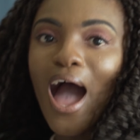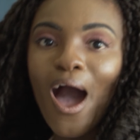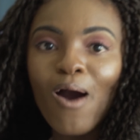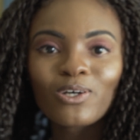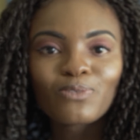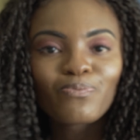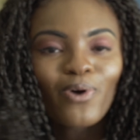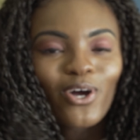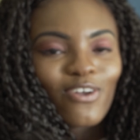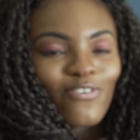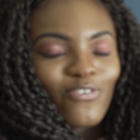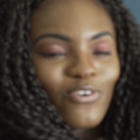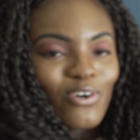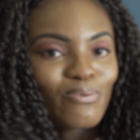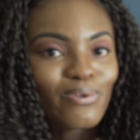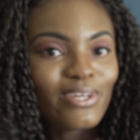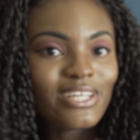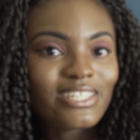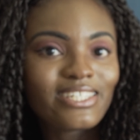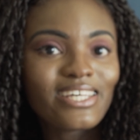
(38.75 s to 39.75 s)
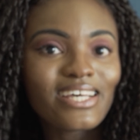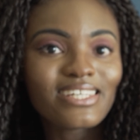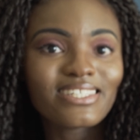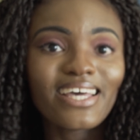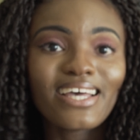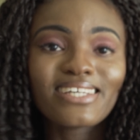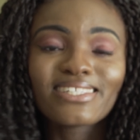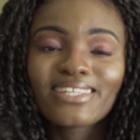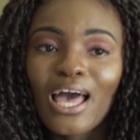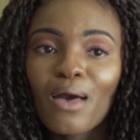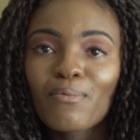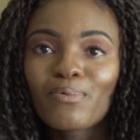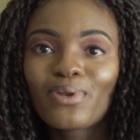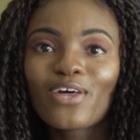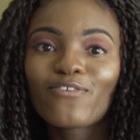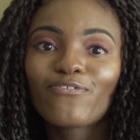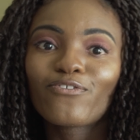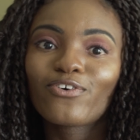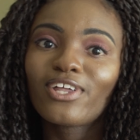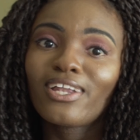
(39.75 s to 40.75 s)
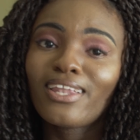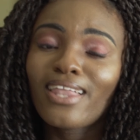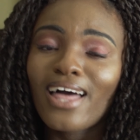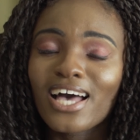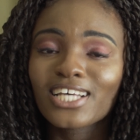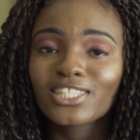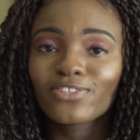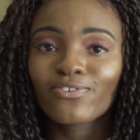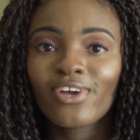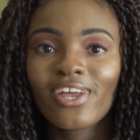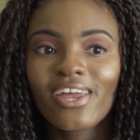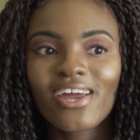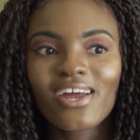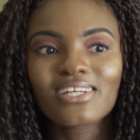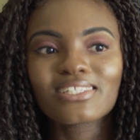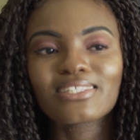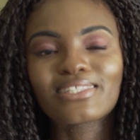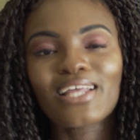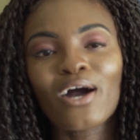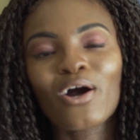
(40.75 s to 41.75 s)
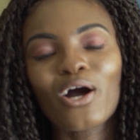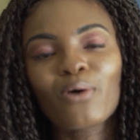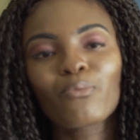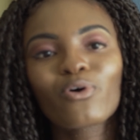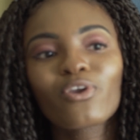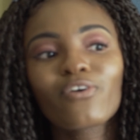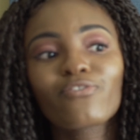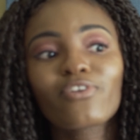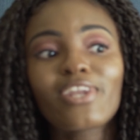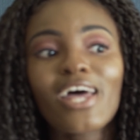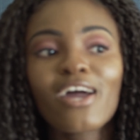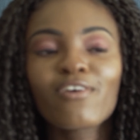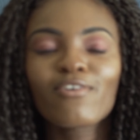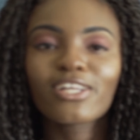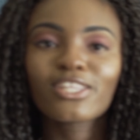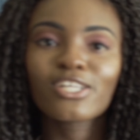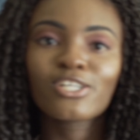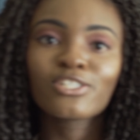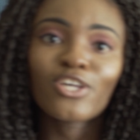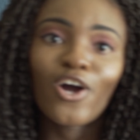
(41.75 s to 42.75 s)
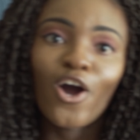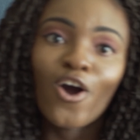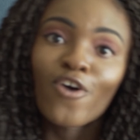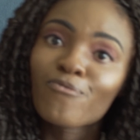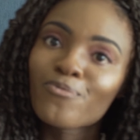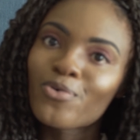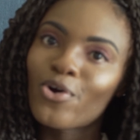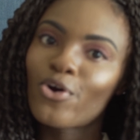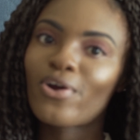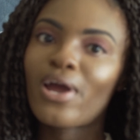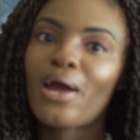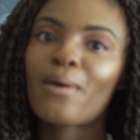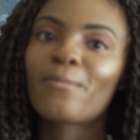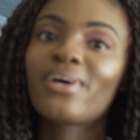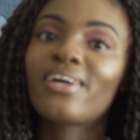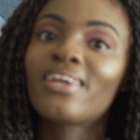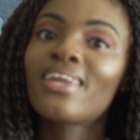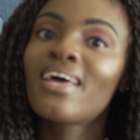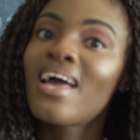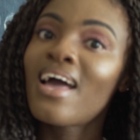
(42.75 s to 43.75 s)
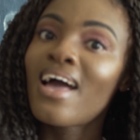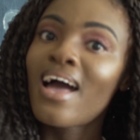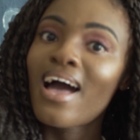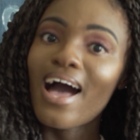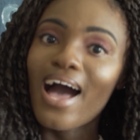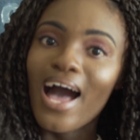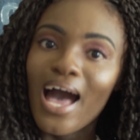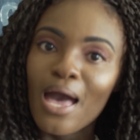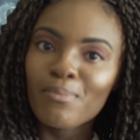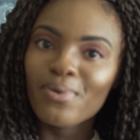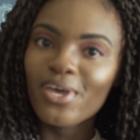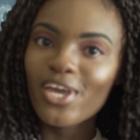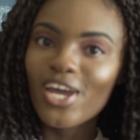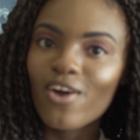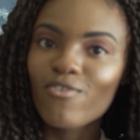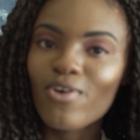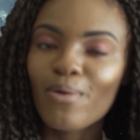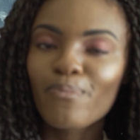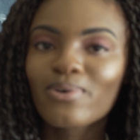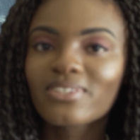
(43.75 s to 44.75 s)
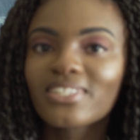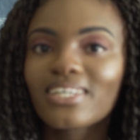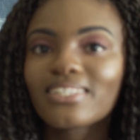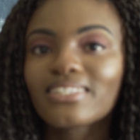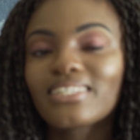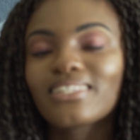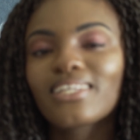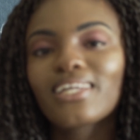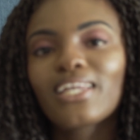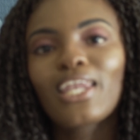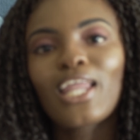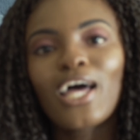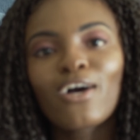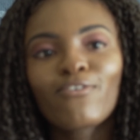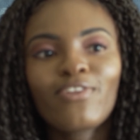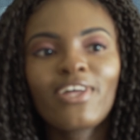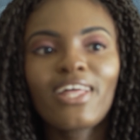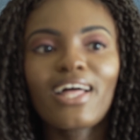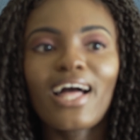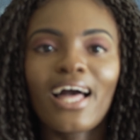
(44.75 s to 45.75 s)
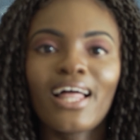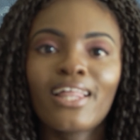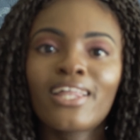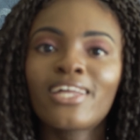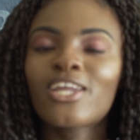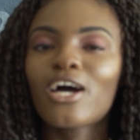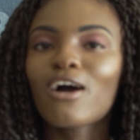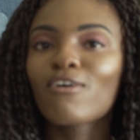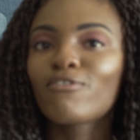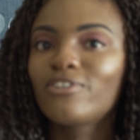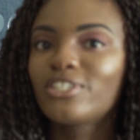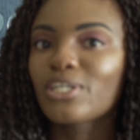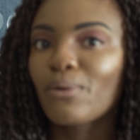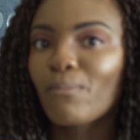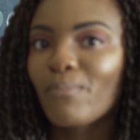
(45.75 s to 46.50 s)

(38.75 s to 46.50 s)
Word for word: I was part of UMDCSA's cabinet for the last three years. Now I'm one of the directors of programming. I'm here representing the lovely island of